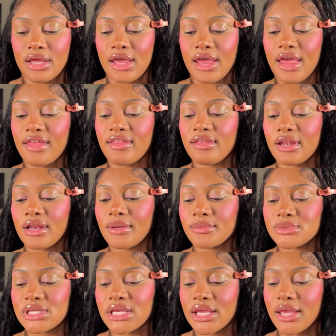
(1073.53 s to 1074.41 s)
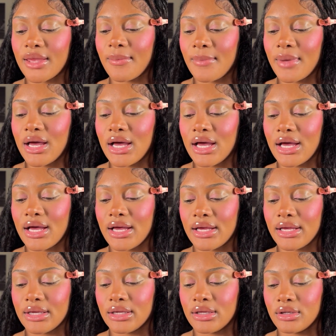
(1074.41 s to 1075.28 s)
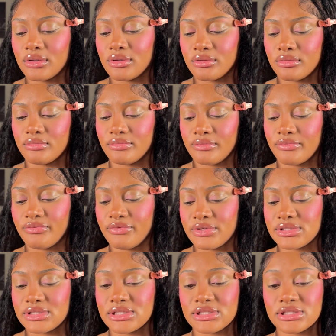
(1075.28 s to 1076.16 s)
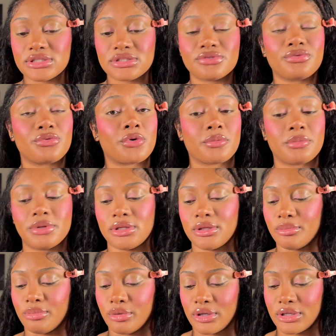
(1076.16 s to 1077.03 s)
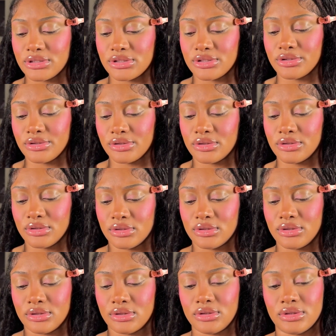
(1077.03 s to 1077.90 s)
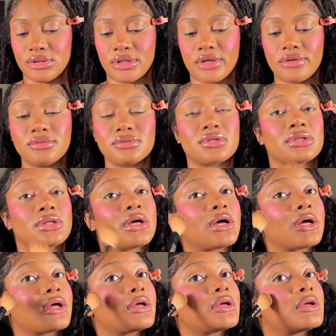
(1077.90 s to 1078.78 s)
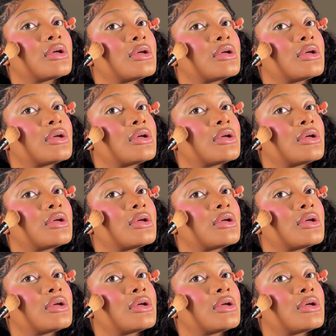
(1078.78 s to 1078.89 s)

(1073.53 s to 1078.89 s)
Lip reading: And then I'm taking my Physicians Formula bronzer. That was a lot.